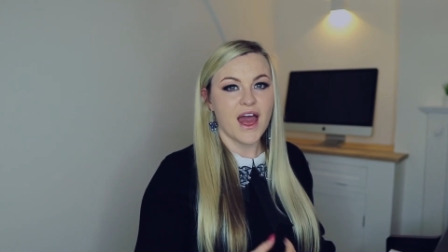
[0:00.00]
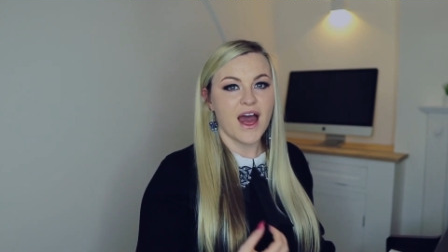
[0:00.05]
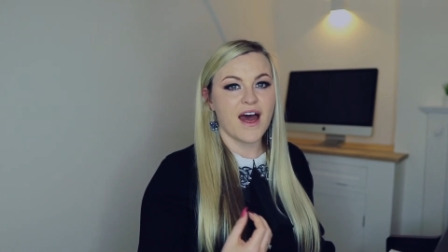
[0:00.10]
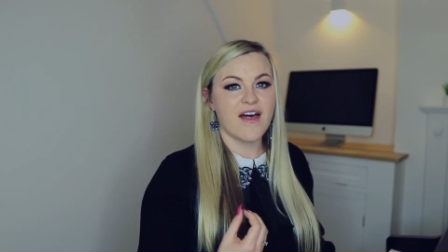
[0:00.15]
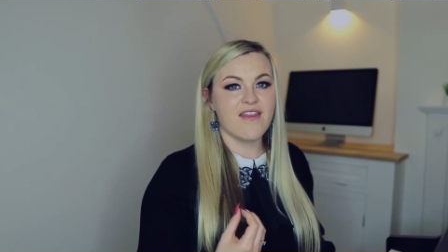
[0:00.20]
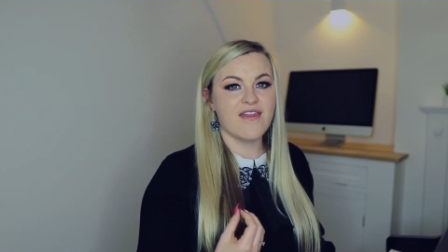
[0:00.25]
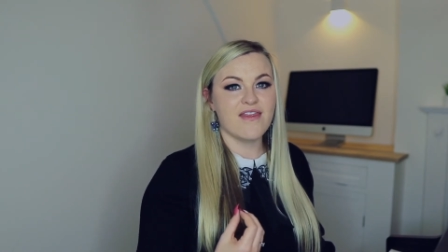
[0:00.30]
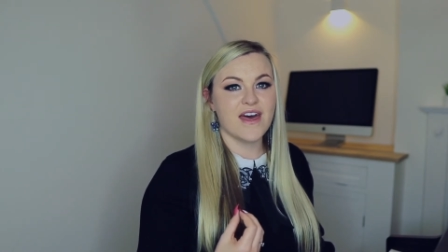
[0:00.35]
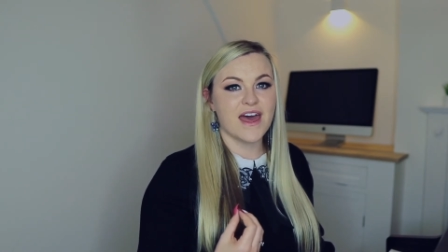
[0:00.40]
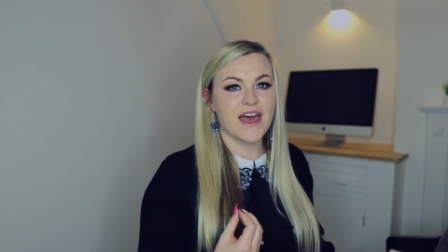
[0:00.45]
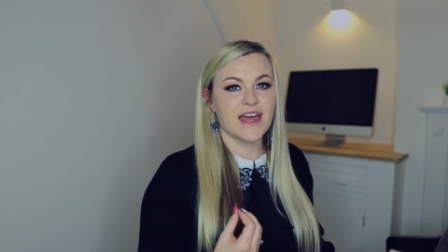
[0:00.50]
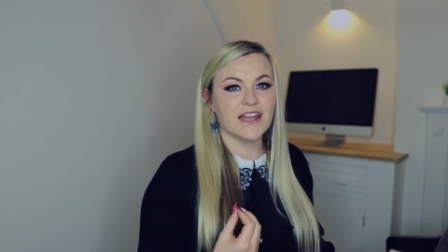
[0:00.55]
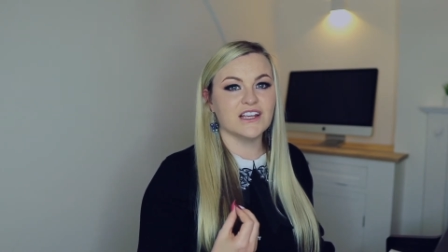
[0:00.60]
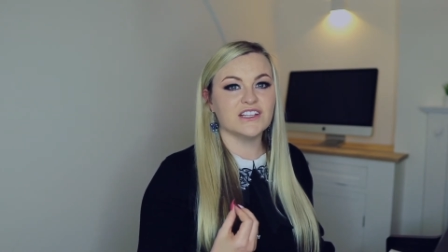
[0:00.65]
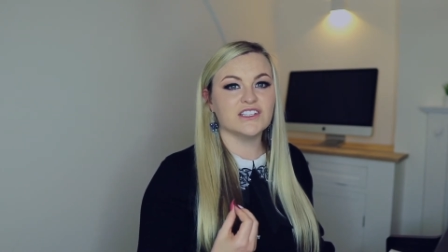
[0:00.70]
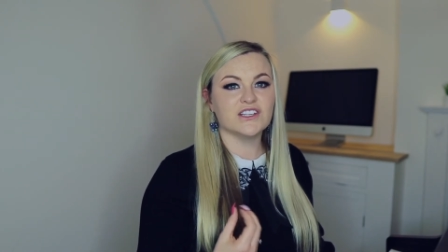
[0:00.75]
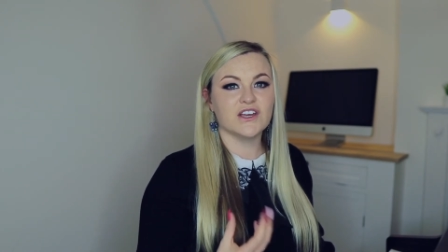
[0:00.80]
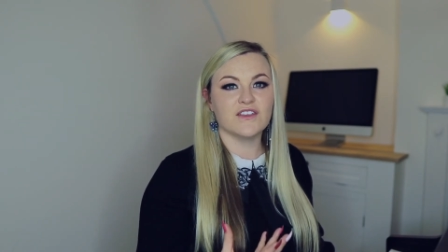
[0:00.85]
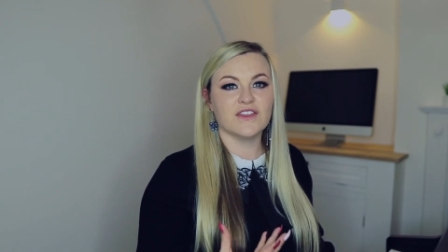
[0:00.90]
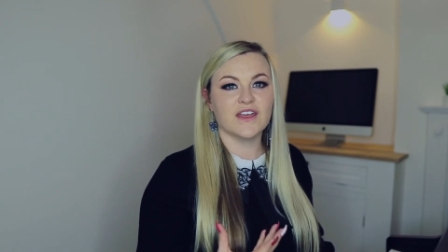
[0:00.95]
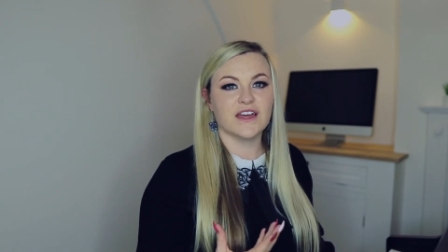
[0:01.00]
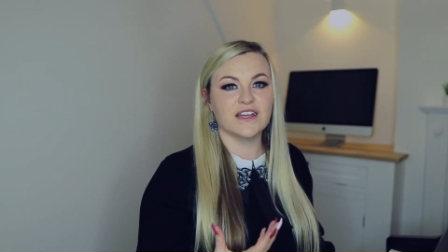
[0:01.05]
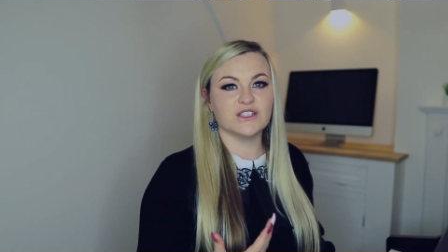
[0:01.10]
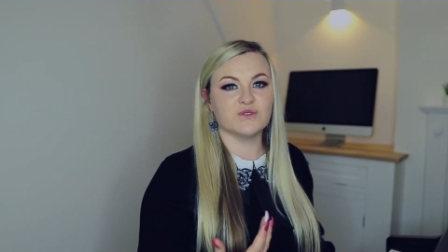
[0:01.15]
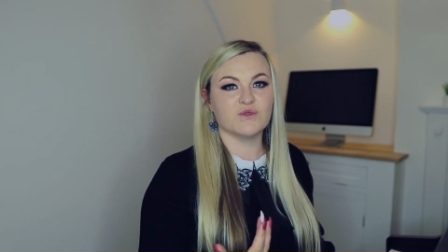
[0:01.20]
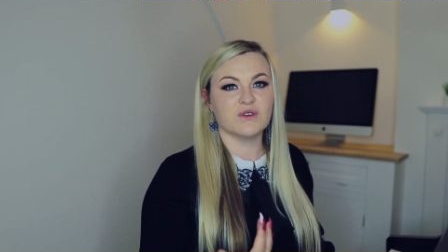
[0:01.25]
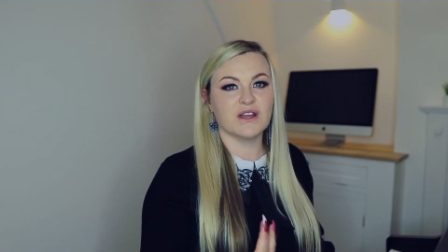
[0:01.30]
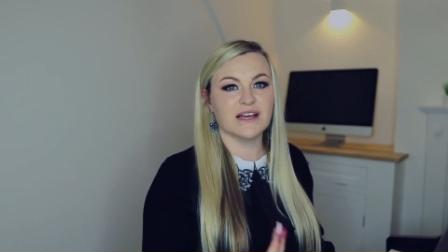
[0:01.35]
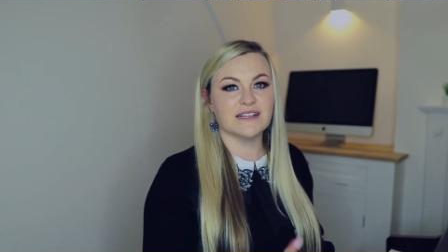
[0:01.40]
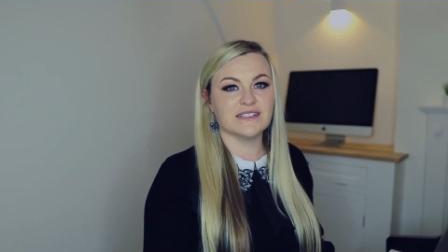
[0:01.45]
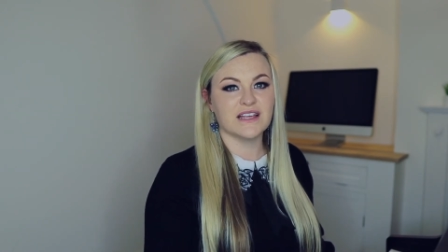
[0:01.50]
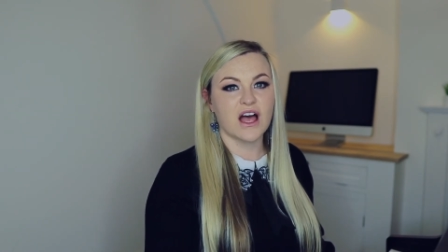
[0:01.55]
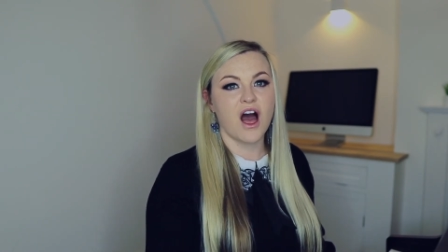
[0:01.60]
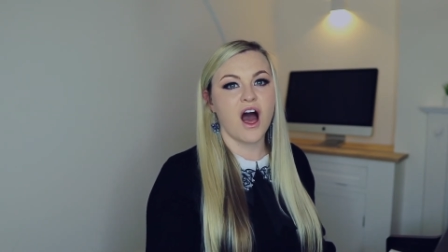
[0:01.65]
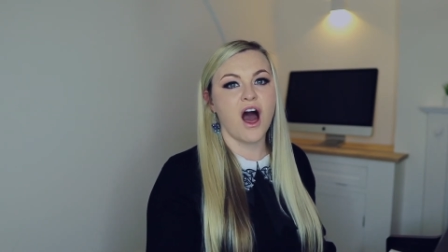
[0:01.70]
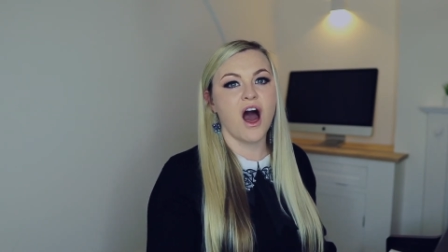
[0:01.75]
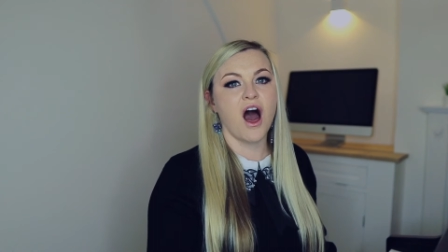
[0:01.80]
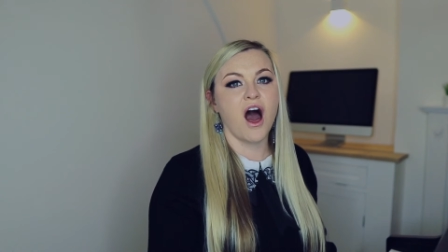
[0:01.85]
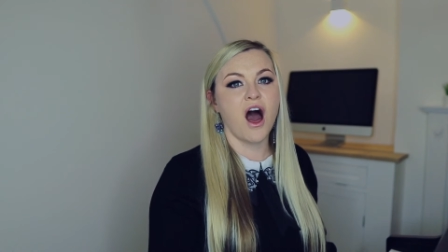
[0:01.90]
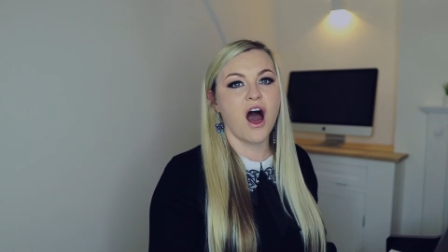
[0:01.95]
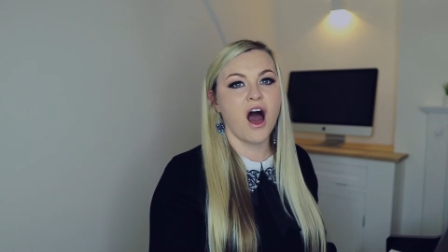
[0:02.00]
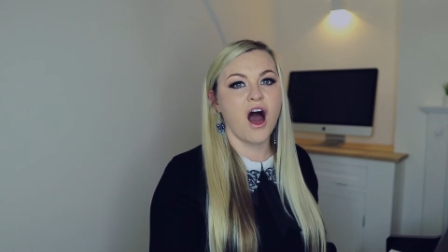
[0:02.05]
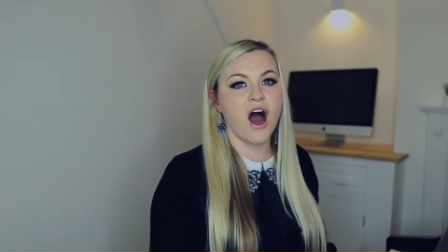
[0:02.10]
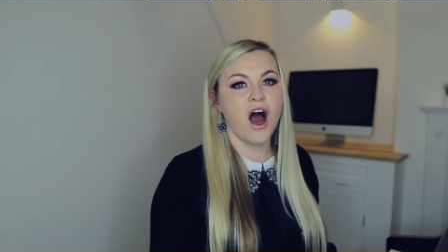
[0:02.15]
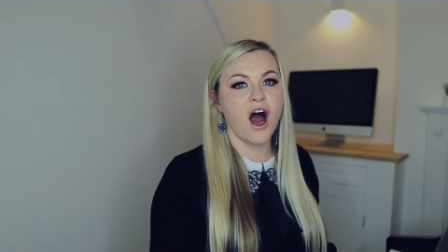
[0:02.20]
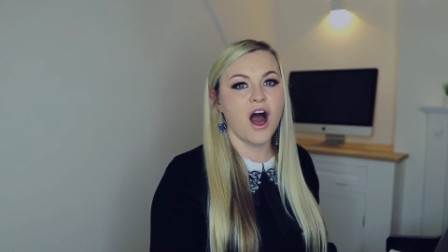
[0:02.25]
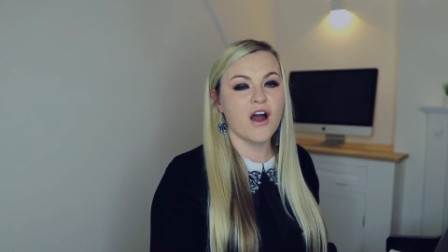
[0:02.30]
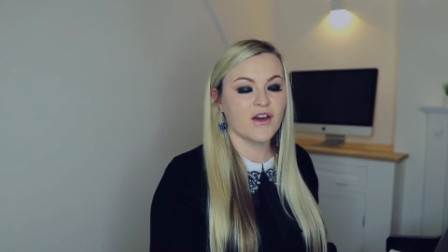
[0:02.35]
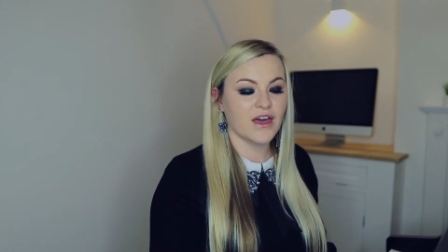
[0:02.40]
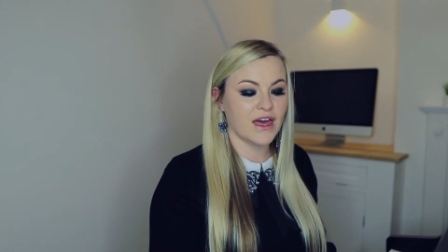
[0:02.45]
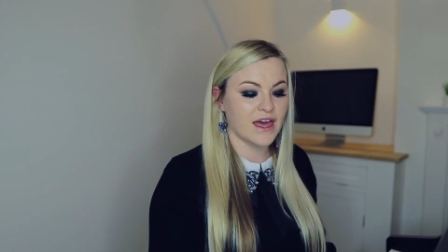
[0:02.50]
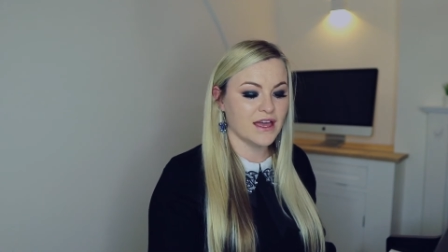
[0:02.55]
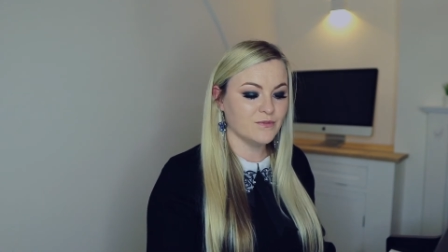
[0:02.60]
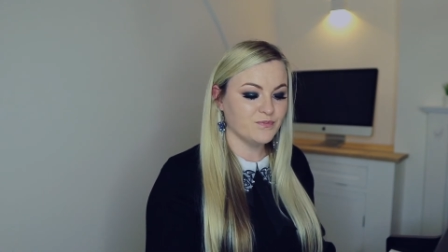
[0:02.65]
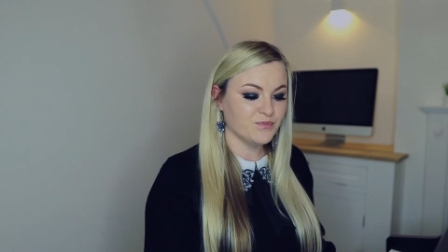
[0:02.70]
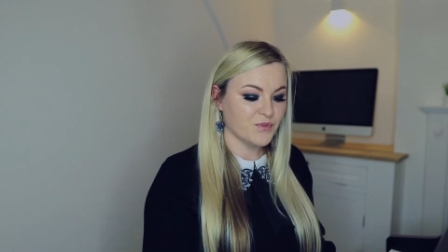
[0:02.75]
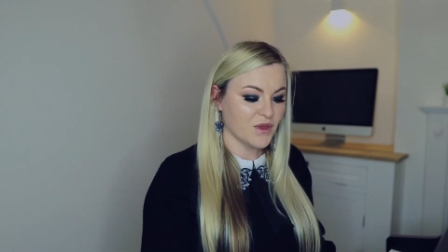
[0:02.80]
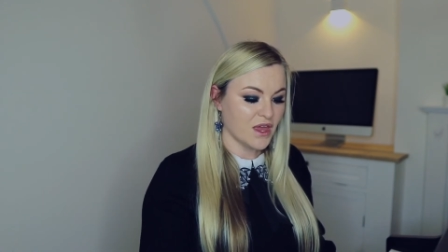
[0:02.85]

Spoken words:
and then turn that into a nice ah, okay?